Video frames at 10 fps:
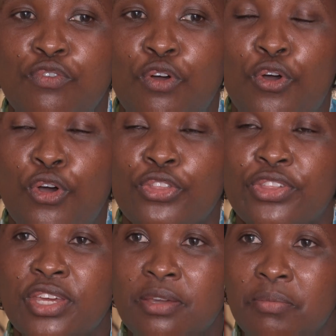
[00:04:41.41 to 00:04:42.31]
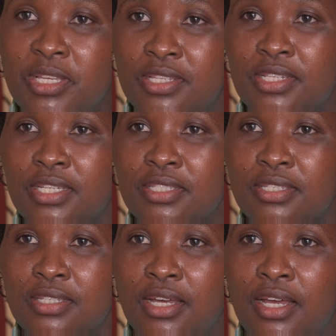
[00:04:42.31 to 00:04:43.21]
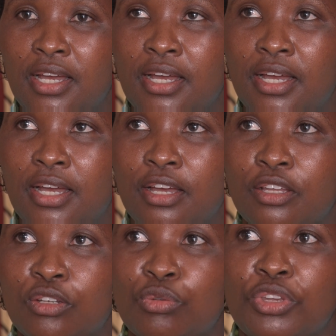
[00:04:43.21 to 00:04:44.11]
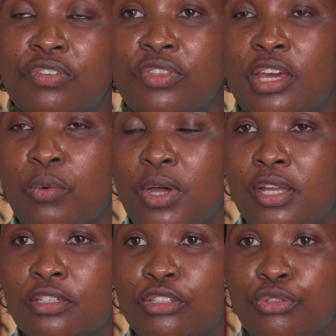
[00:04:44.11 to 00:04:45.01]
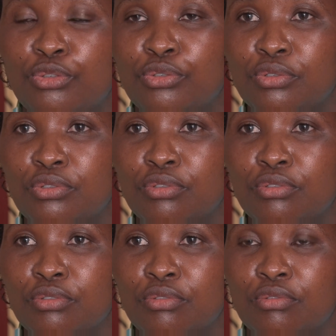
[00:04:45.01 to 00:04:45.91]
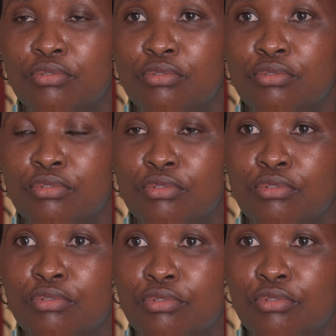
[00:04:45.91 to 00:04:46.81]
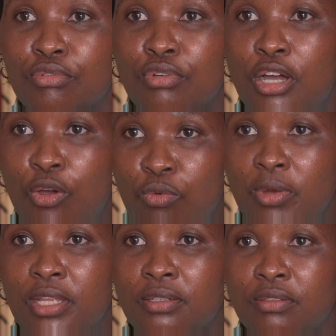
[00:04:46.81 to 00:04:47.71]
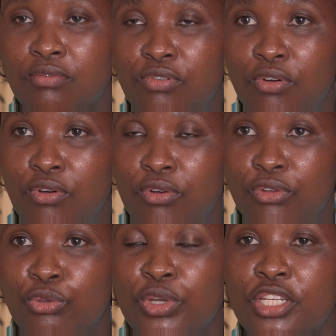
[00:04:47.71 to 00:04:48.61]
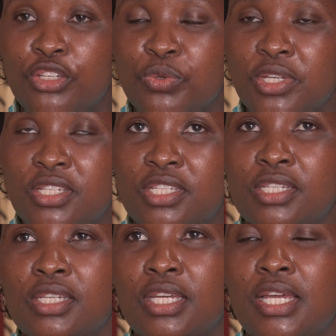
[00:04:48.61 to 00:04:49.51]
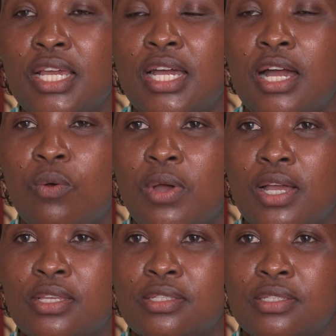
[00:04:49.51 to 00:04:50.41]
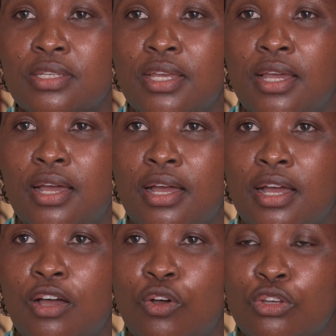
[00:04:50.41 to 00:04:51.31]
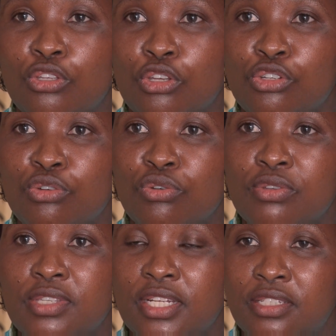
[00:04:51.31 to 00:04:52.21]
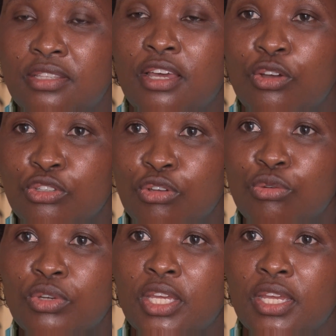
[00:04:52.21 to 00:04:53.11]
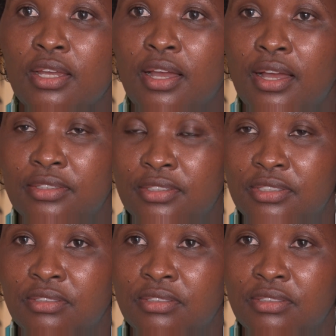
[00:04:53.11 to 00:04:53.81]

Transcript: For Think Business, uh, to give their want to, to a woman for 2020 awards uh, uh, also shows that they're also looking at